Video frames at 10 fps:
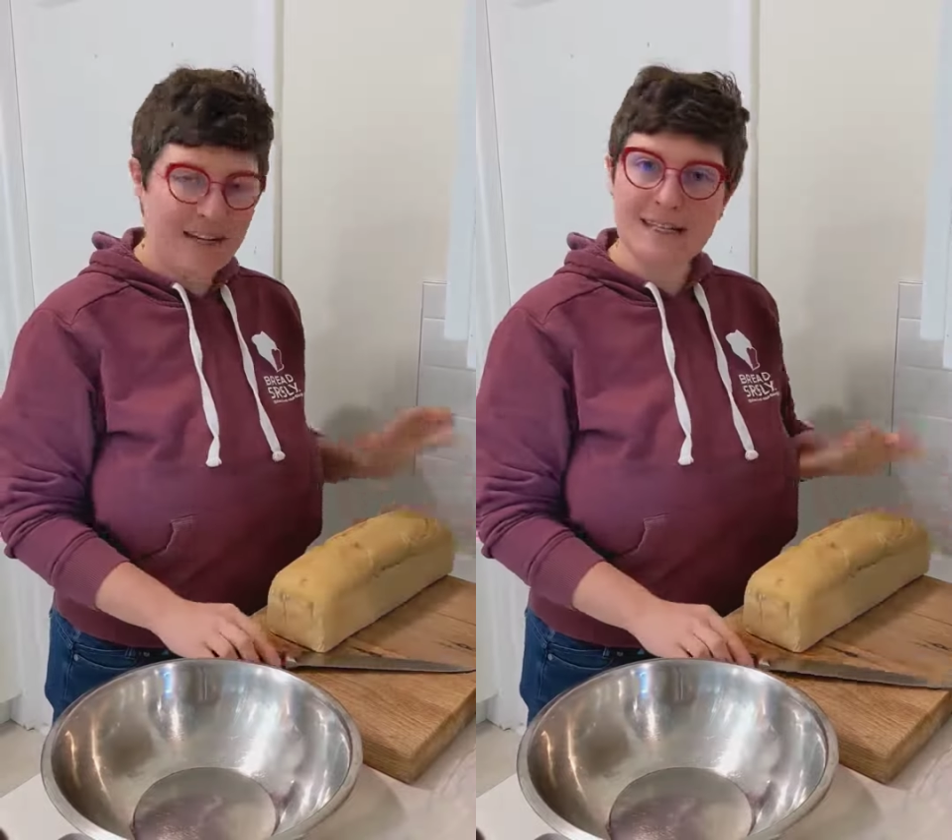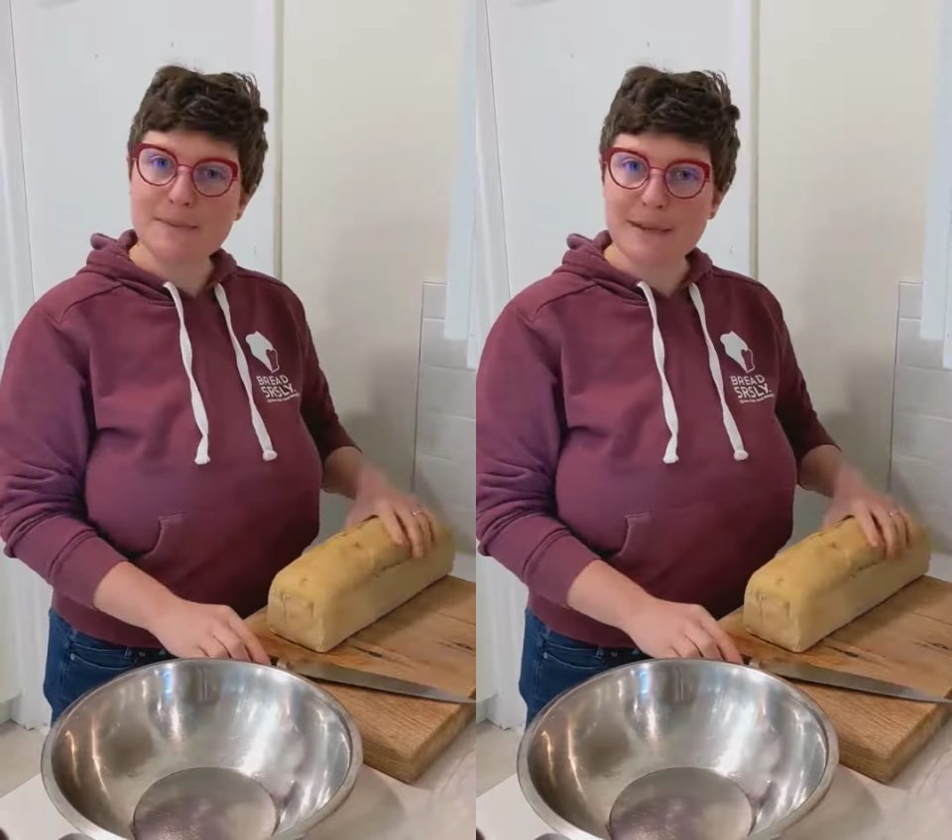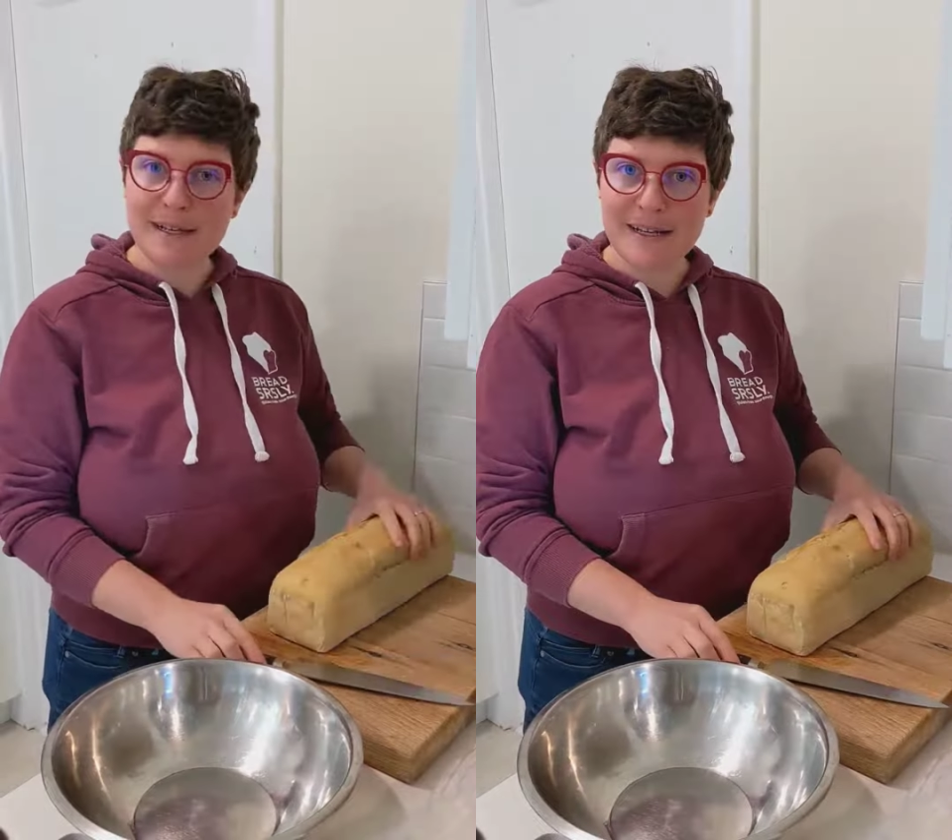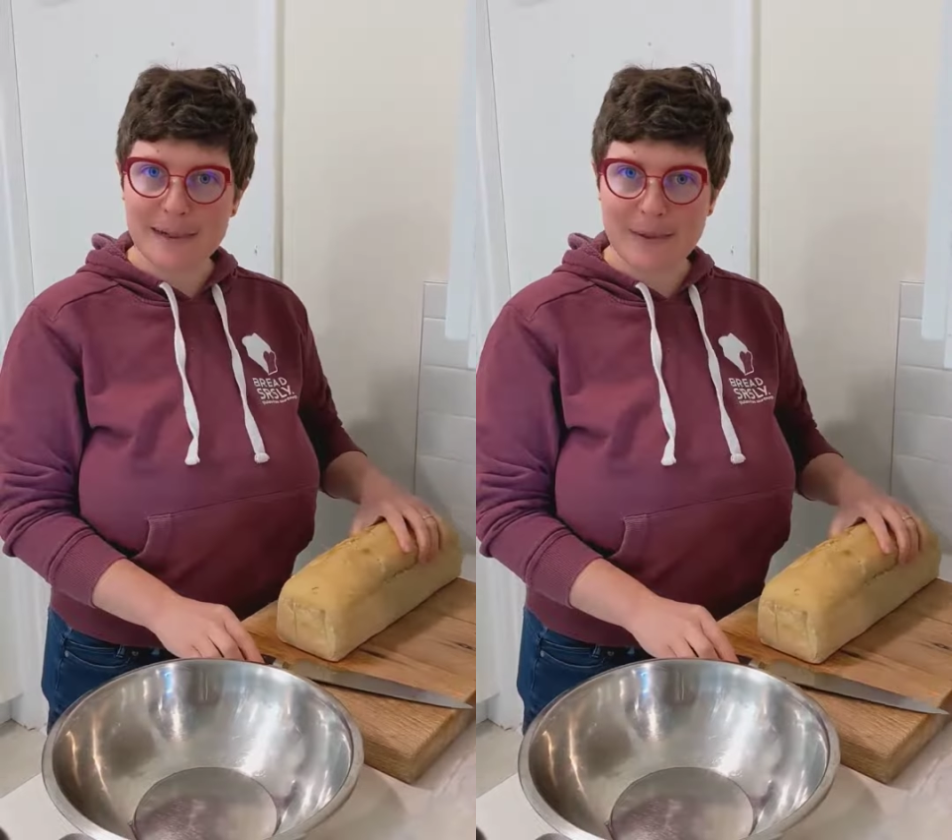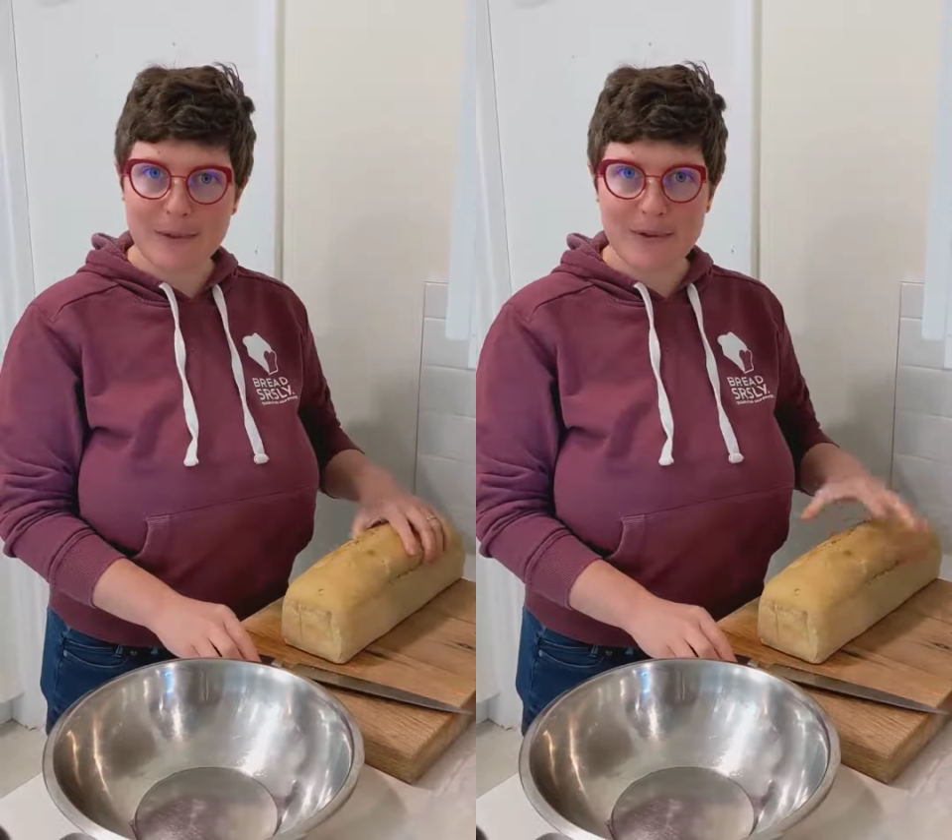nice big
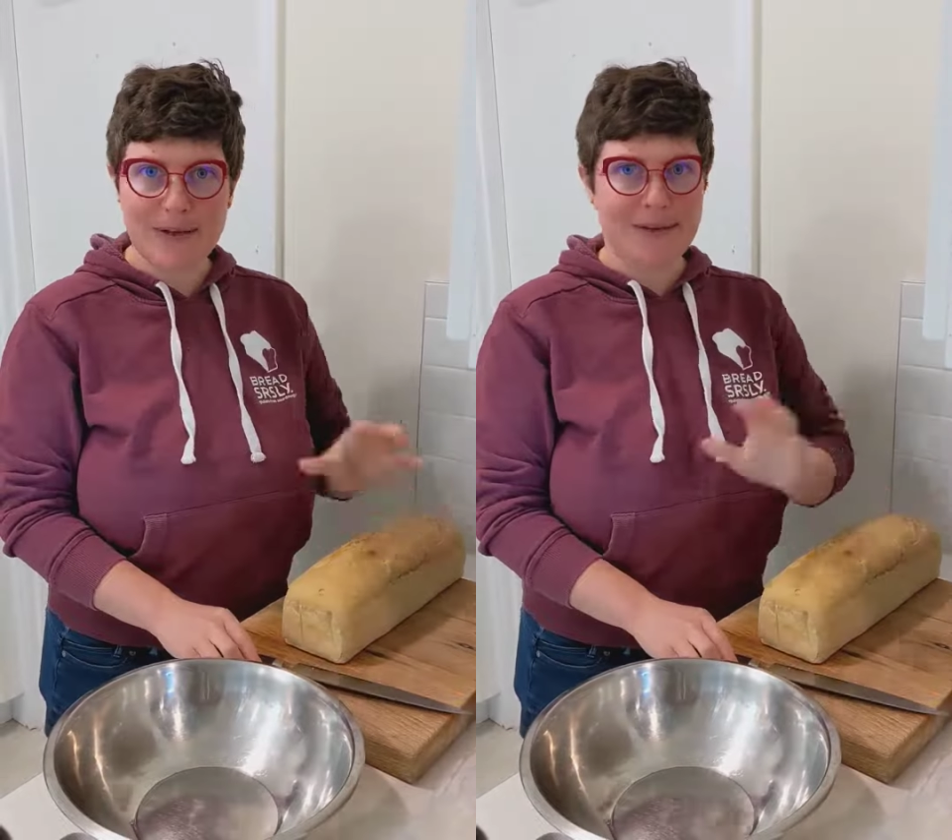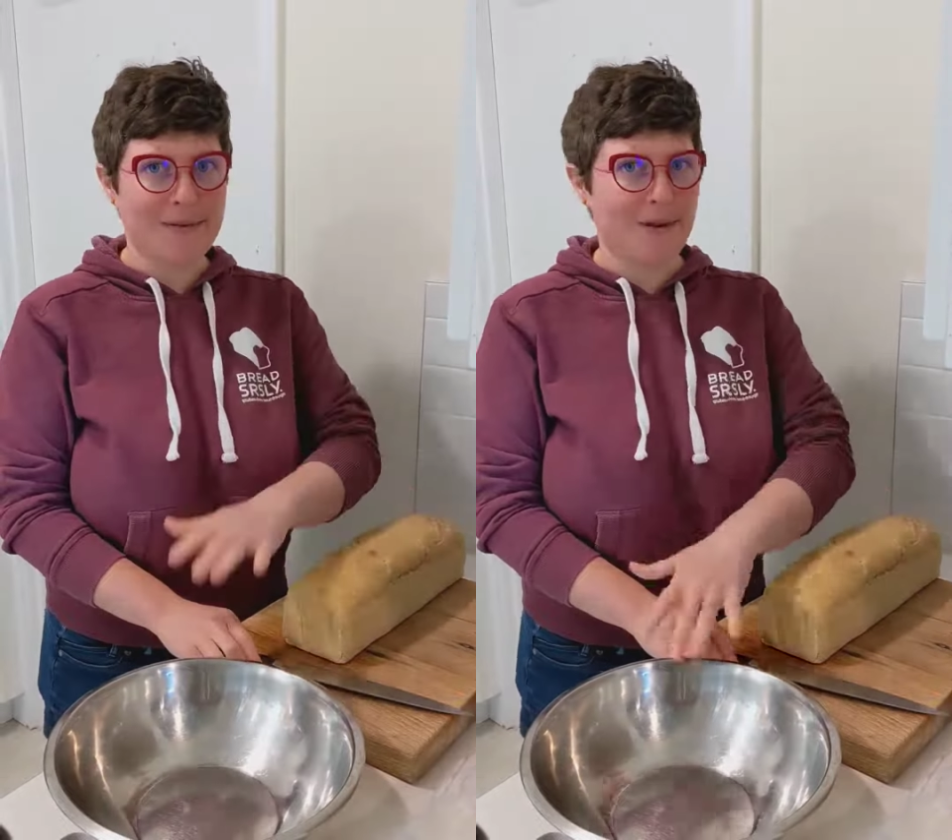cutting board,